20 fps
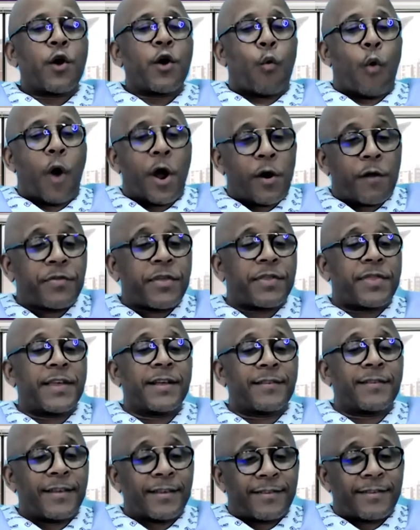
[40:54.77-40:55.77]
one of the
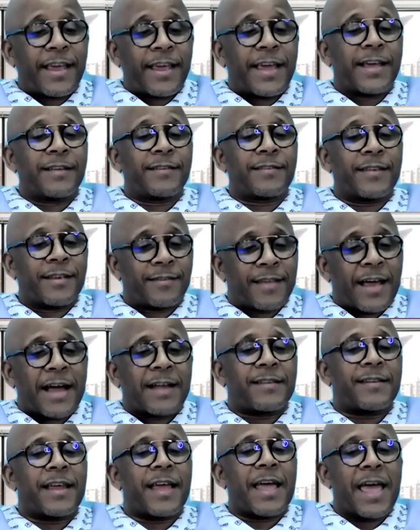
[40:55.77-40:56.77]
things he says is
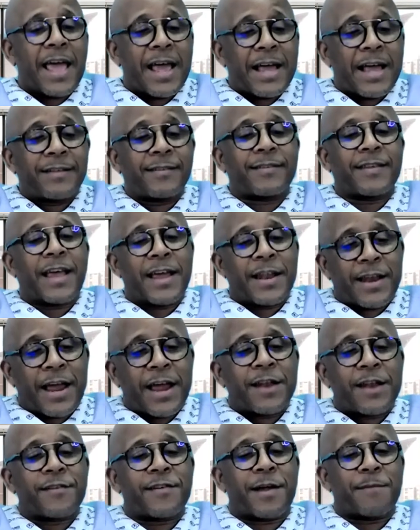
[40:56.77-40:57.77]
that as an
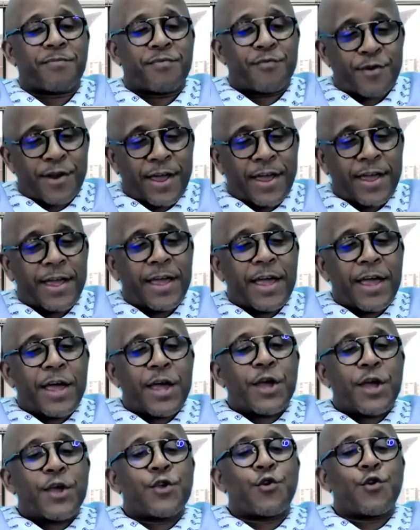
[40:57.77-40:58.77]
entrepreneur,
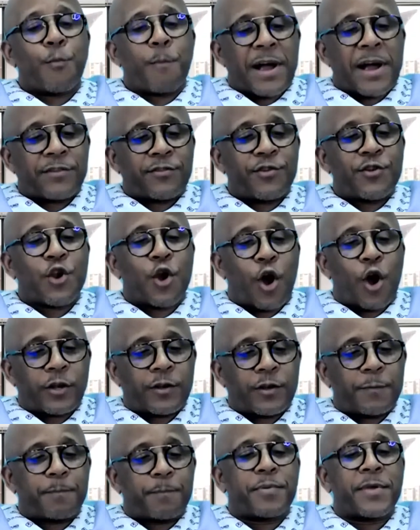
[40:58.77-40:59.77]
you must
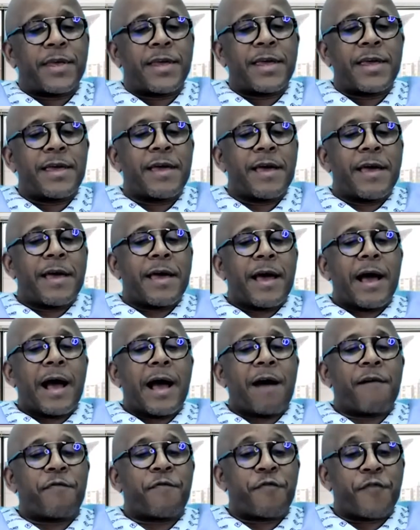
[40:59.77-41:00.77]
not be
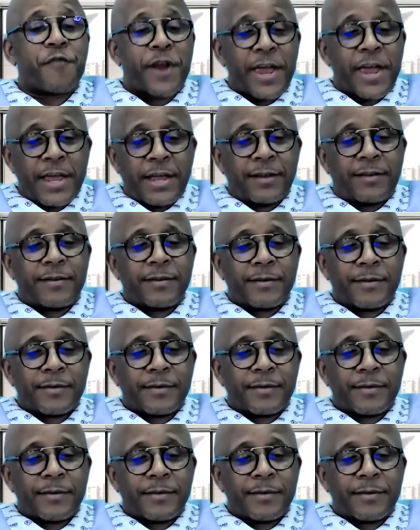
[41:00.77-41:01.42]
afraid,